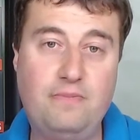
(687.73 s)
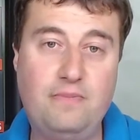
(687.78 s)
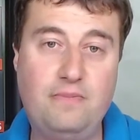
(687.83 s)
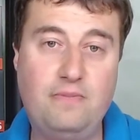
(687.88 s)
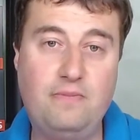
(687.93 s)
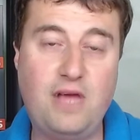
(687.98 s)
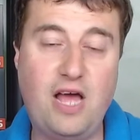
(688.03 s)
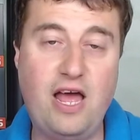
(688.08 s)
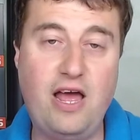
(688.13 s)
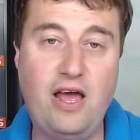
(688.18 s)

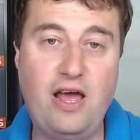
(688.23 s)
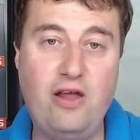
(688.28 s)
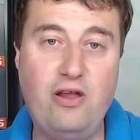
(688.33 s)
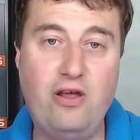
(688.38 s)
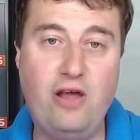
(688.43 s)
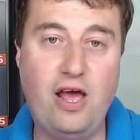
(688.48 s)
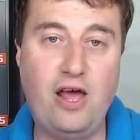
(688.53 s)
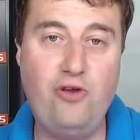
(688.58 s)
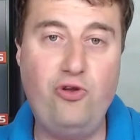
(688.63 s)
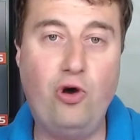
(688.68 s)

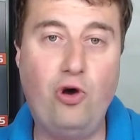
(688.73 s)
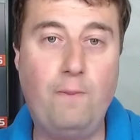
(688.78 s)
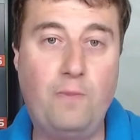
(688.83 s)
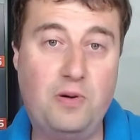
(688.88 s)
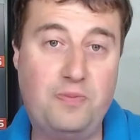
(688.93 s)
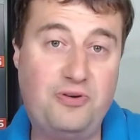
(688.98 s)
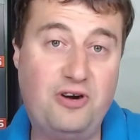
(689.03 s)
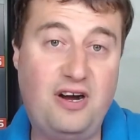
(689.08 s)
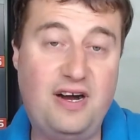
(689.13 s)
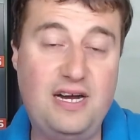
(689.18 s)
a
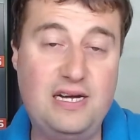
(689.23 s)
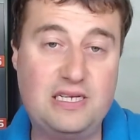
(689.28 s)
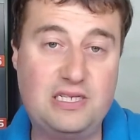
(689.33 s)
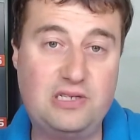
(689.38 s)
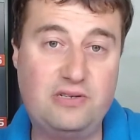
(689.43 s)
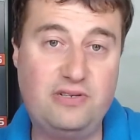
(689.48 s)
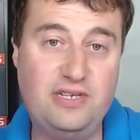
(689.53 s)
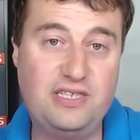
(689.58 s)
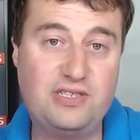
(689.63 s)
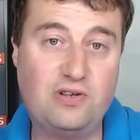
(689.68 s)

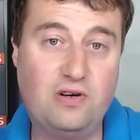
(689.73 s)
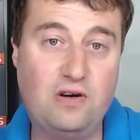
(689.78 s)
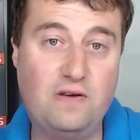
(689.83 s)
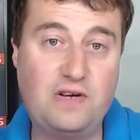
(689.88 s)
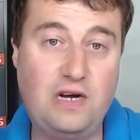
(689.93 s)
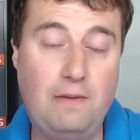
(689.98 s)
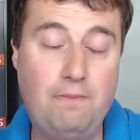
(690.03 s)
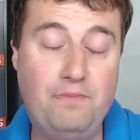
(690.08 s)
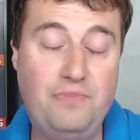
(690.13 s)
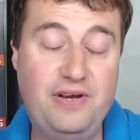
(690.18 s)
non-proprietary sort of
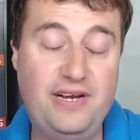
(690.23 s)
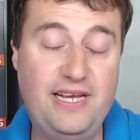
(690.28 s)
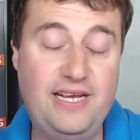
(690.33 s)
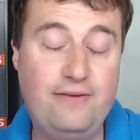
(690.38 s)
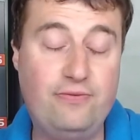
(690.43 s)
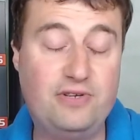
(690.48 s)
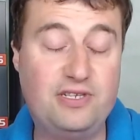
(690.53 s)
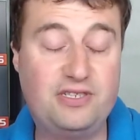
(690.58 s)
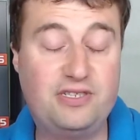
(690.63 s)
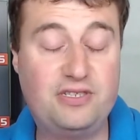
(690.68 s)
company,
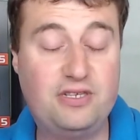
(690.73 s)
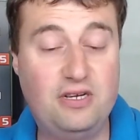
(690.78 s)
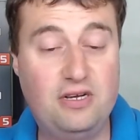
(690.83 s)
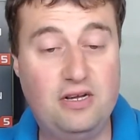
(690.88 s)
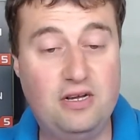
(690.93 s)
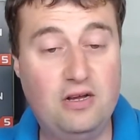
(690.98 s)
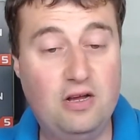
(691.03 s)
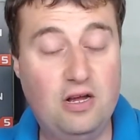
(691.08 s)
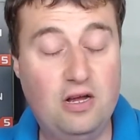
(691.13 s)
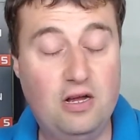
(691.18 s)
which
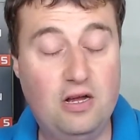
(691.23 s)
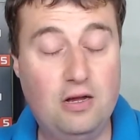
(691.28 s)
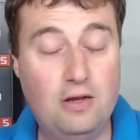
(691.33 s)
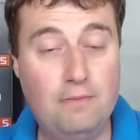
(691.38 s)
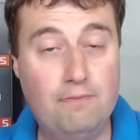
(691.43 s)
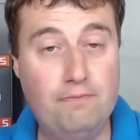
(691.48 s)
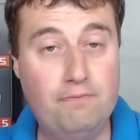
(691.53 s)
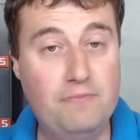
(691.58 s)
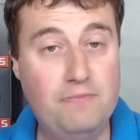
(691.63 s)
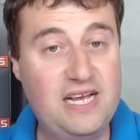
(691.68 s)

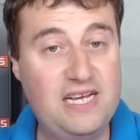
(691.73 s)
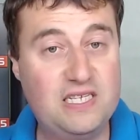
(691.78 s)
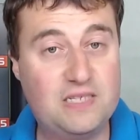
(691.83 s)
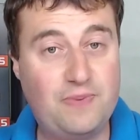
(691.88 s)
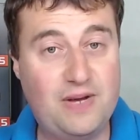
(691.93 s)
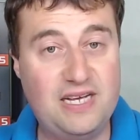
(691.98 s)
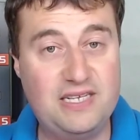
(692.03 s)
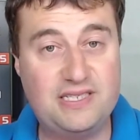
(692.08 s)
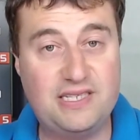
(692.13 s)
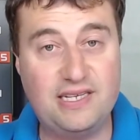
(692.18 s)
means
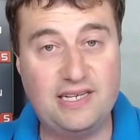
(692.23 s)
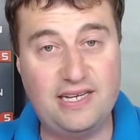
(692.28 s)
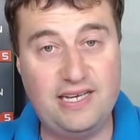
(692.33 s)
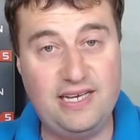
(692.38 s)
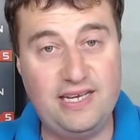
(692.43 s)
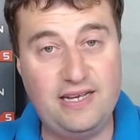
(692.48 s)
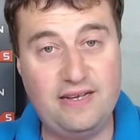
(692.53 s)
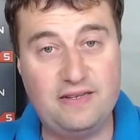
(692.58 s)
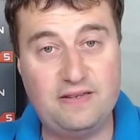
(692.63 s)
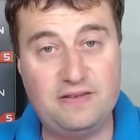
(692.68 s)

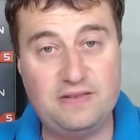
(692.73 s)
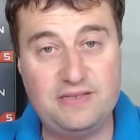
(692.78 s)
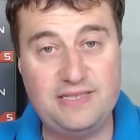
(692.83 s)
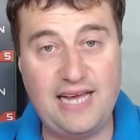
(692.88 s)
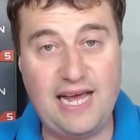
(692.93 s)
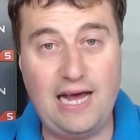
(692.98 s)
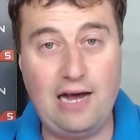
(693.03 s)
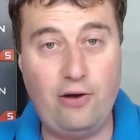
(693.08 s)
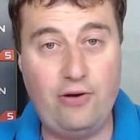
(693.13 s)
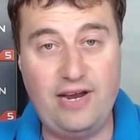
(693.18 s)
basically
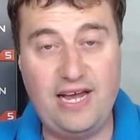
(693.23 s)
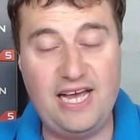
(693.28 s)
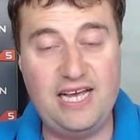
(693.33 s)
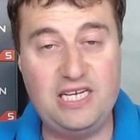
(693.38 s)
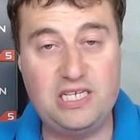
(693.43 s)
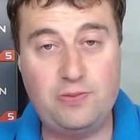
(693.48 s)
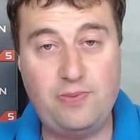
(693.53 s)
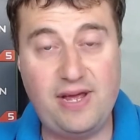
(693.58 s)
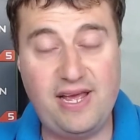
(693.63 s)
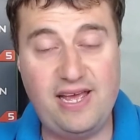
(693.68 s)
Dell and
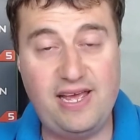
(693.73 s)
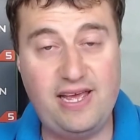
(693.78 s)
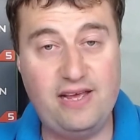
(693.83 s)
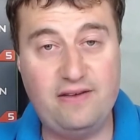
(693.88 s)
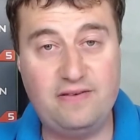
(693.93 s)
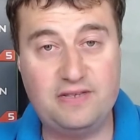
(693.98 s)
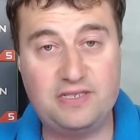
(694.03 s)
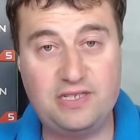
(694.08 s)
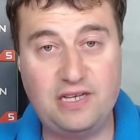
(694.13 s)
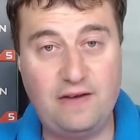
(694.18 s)
HP and
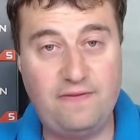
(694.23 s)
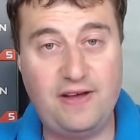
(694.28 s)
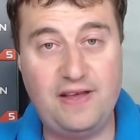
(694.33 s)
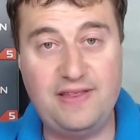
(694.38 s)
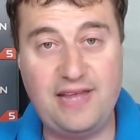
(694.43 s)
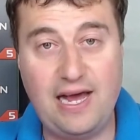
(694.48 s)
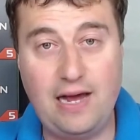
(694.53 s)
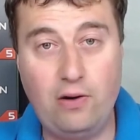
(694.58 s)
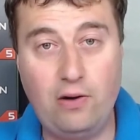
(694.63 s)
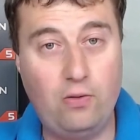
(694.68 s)
stuff like
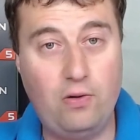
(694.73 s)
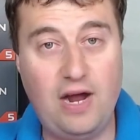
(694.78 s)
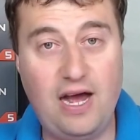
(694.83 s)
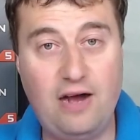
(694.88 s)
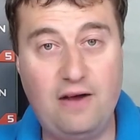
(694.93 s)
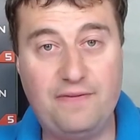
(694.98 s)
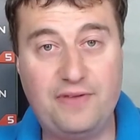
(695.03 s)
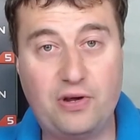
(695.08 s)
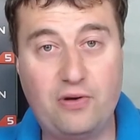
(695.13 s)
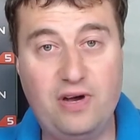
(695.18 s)
that are all out of
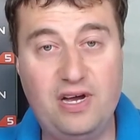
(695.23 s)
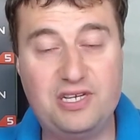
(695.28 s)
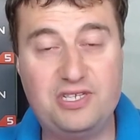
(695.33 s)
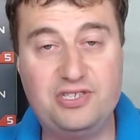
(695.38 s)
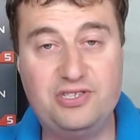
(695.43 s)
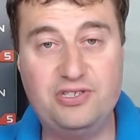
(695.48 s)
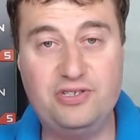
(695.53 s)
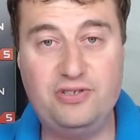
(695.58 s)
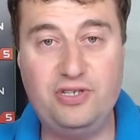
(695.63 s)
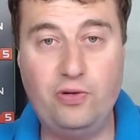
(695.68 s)
the
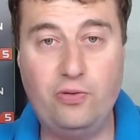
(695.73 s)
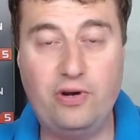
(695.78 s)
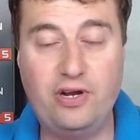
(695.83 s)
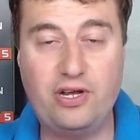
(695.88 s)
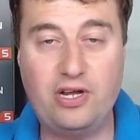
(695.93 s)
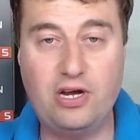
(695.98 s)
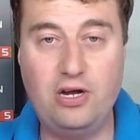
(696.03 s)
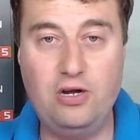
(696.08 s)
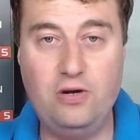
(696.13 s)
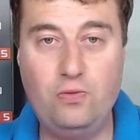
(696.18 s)
question. You want to
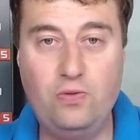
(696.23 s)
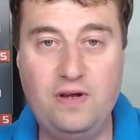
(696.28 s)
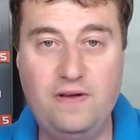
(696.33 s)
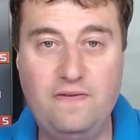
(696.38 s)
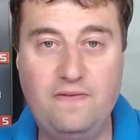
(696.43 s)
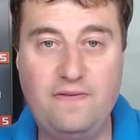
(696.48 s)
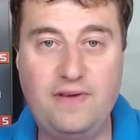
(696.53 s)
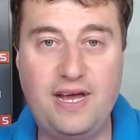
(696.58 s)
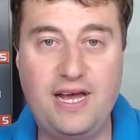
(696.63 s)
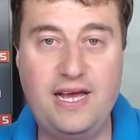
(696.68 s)
go with
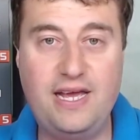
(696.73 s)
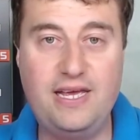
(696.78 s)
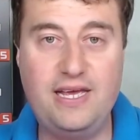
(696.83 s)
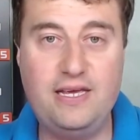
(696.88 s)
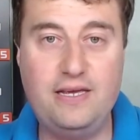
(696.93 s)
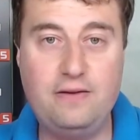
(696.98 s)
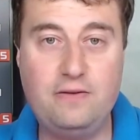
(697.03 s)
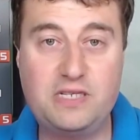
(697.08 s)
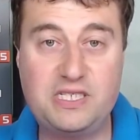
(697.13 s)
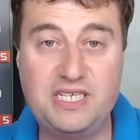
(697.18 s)
a
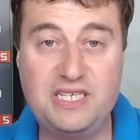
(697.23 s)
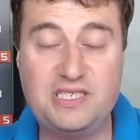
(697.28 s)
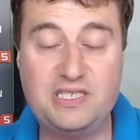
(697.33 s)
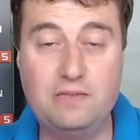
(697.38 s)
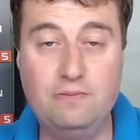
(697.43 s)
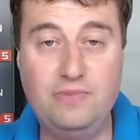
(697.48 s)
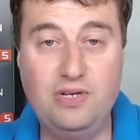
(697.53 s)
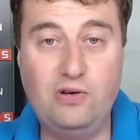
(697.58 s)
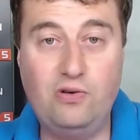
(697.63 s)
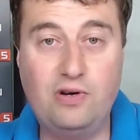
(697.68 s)
system
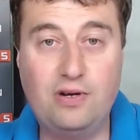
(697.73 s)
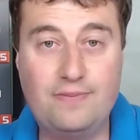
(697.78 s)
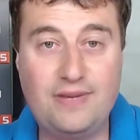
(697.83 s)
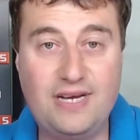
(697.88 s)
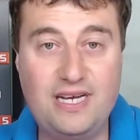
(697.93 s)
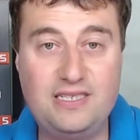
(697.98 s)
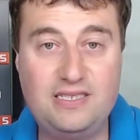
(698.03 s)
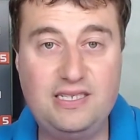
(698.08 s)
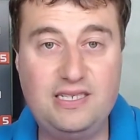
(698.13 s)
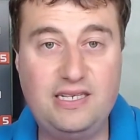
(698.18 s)
builder
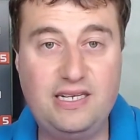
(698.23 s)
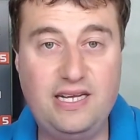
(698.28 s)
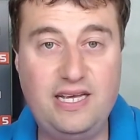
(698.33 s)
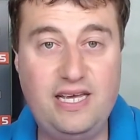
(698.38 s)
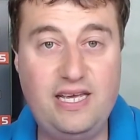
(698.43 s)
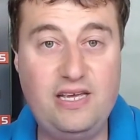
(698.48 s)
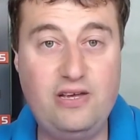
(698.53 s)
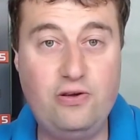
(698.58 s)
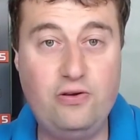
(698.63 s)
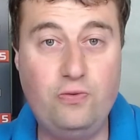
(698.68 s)
basically
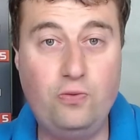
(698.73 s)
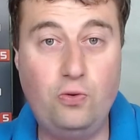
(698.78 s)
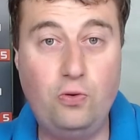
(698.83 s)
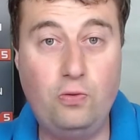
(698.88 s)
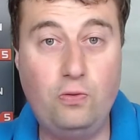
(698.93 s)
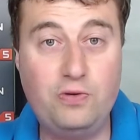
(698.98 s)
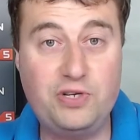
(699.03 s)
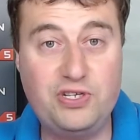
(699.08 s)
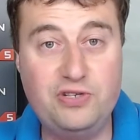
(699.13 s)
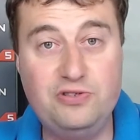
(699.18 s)
who
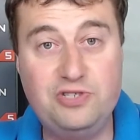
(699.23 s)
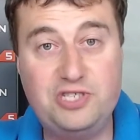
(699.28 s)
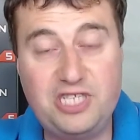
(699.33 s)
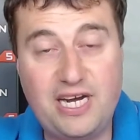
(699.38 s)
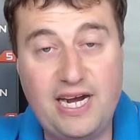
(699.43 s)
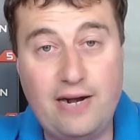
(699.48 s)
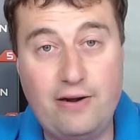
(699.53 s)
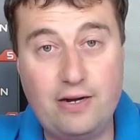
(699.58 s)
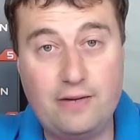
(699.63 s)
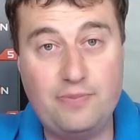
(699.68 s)
will use
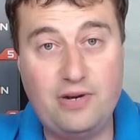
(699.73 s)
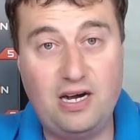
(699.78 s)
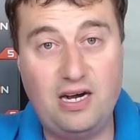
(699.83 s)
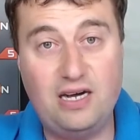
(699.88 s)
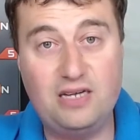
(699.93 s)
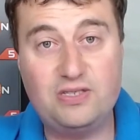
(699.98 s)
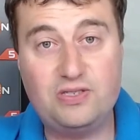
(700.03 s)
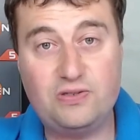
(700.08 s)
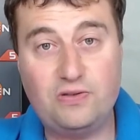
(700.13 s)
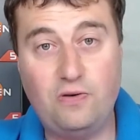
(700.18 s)
generic
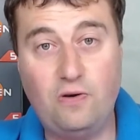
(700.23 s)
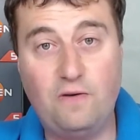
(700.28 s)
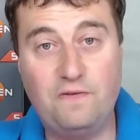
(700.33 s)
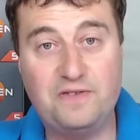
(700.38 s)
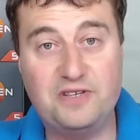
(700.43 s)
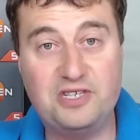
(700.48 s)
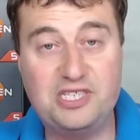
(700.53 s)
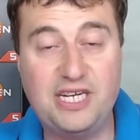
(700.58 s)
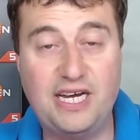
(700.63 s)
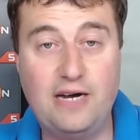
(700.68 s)
parts off the
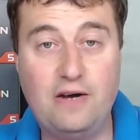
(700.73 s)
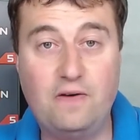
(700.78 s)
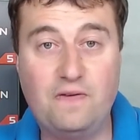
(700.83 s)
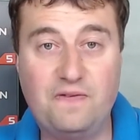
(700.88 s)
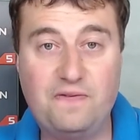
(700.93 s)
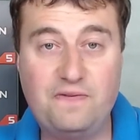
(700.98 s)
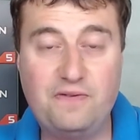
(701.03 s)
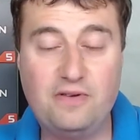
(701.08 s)
shelf